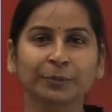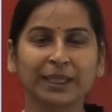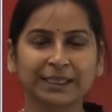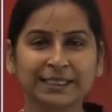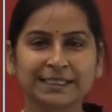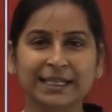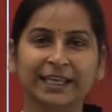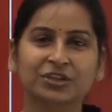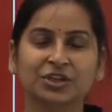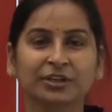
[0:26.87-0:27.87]
in this
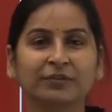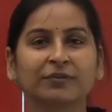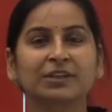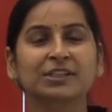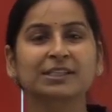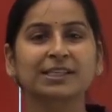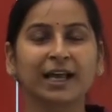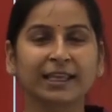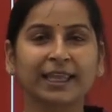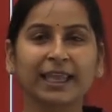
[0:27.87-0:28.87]
lecture, which is
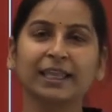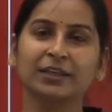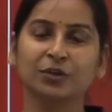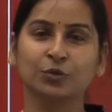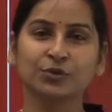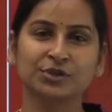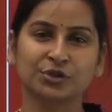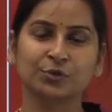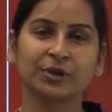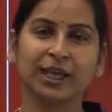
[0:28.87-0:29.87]
again used
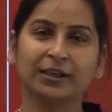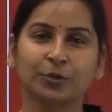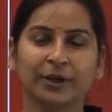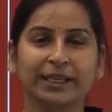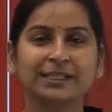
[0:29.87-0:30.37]
to calculate